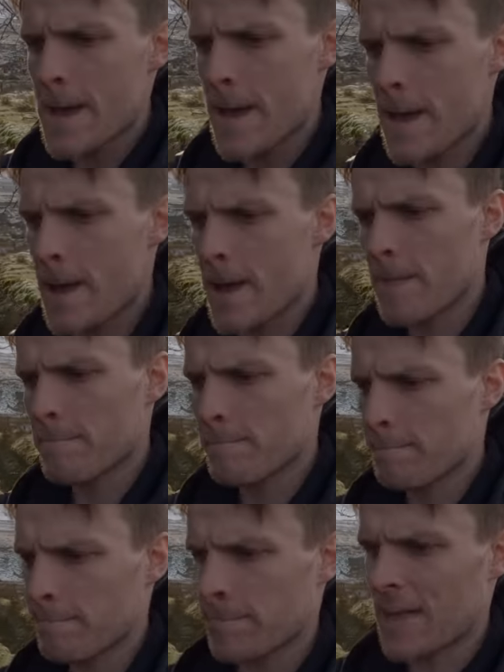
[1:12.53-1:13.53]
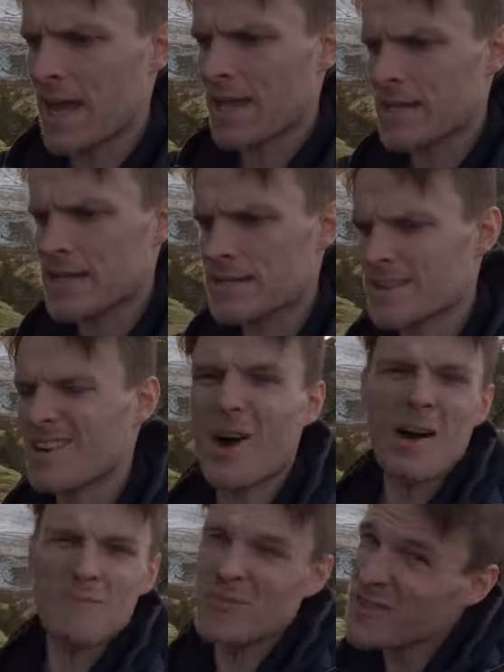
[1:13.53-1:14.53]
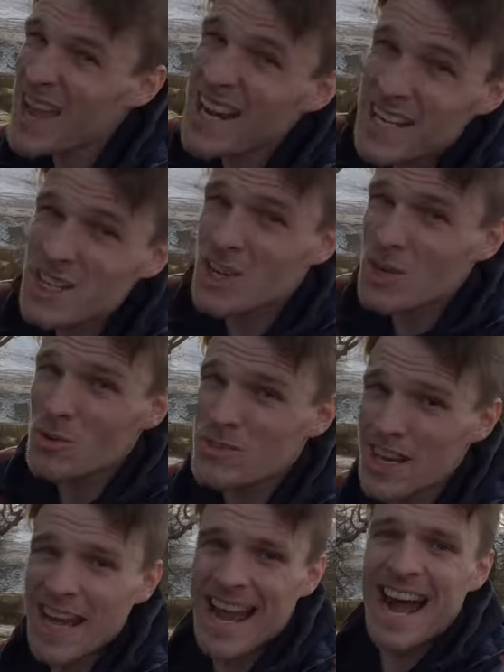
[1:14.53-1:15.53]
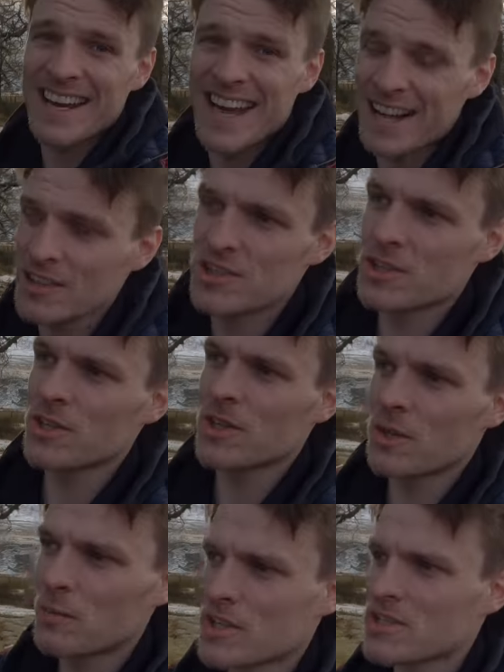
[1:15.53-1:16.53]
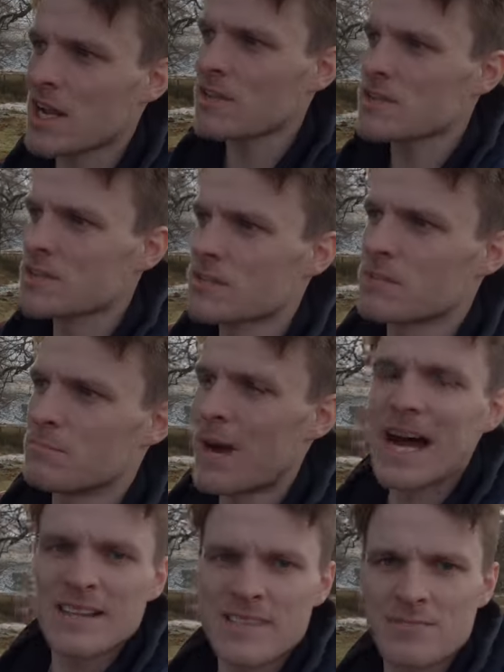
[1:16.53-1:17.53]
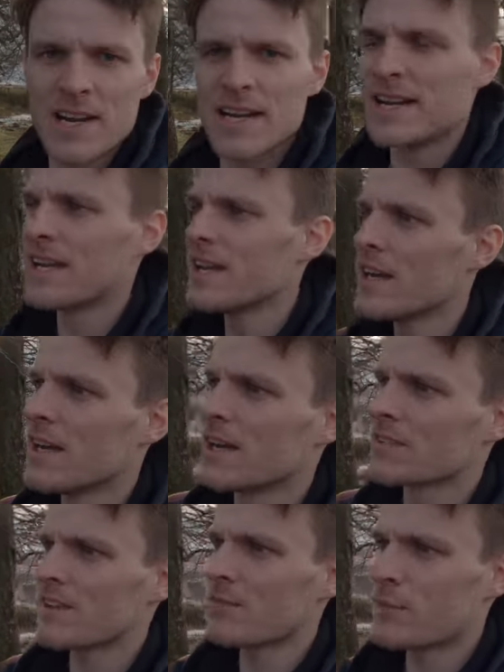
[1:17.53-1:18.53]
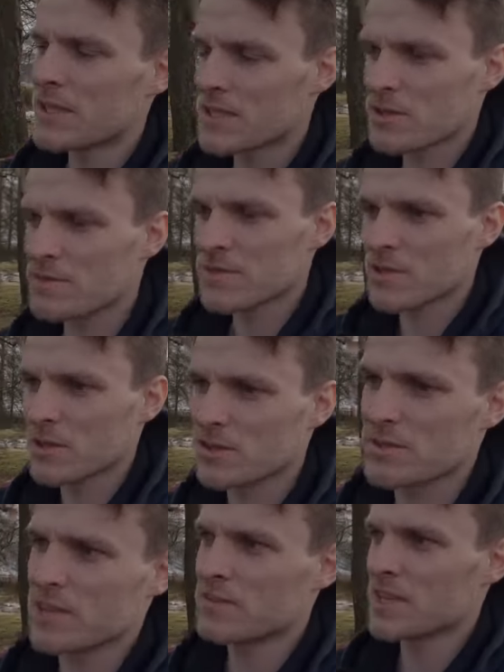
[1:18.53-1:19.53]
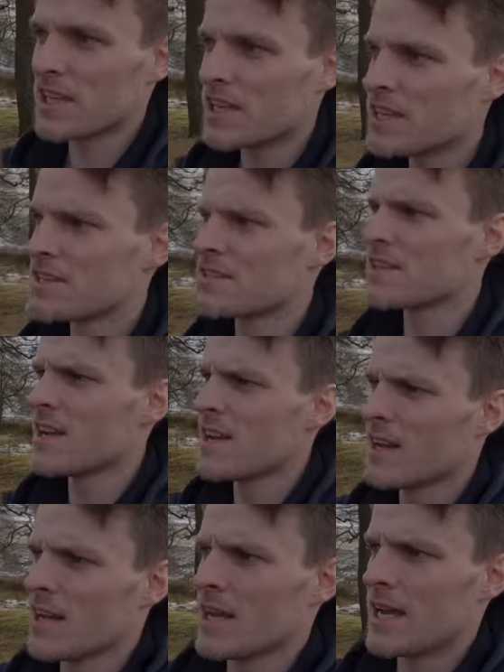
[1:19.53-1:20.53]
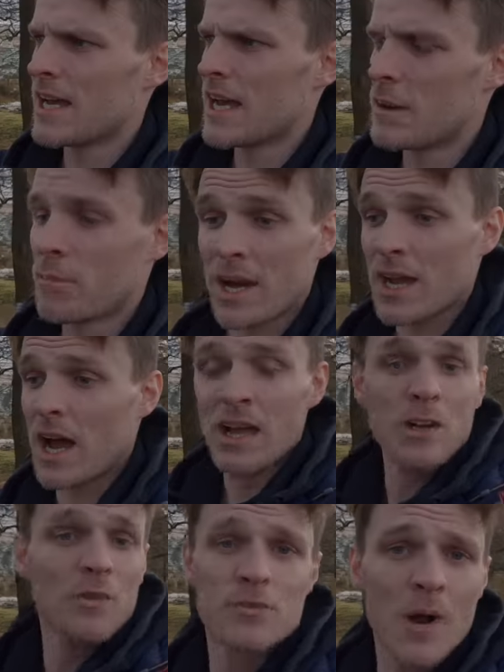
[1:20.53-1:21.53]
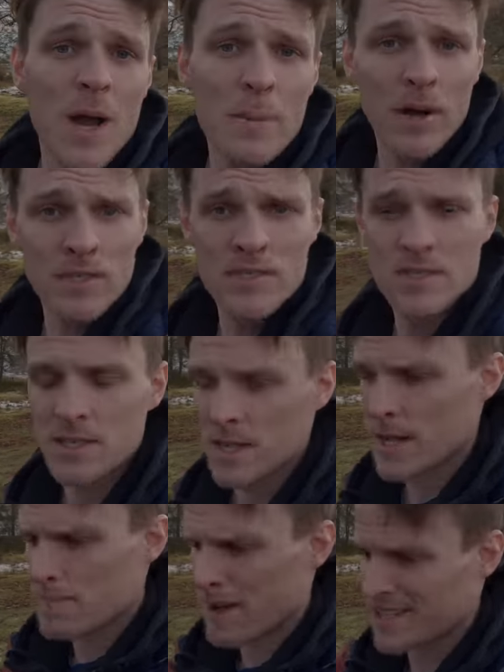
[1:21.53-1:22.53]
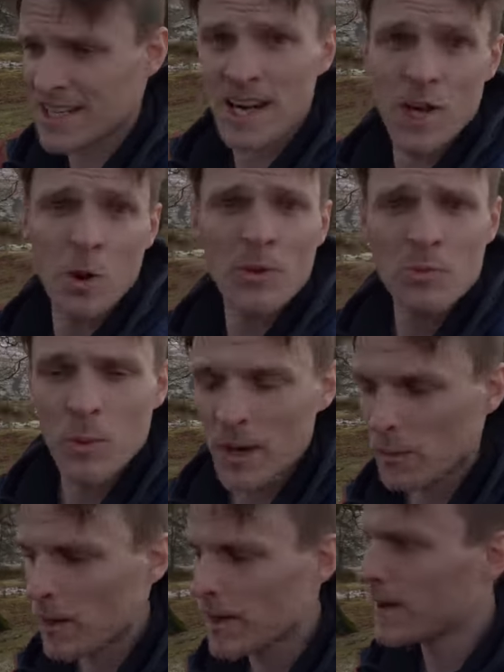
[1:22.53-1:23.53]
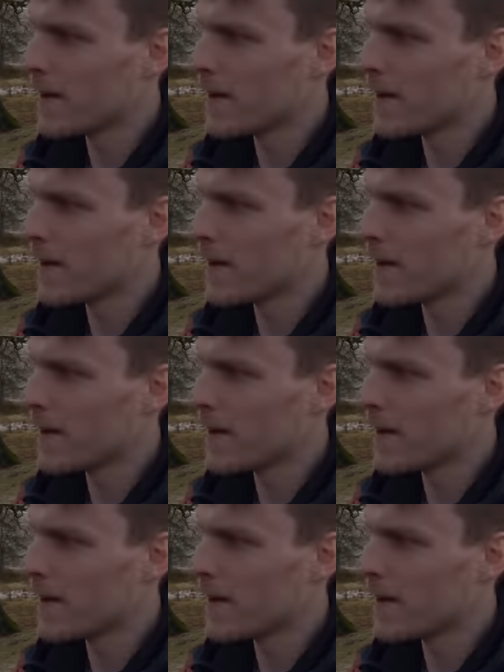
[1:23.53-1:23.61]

And you know, I'm fairly new to like handheld shooting, which sounds mad really, because I've been doing photography for years. But I love tripods, I think I always will.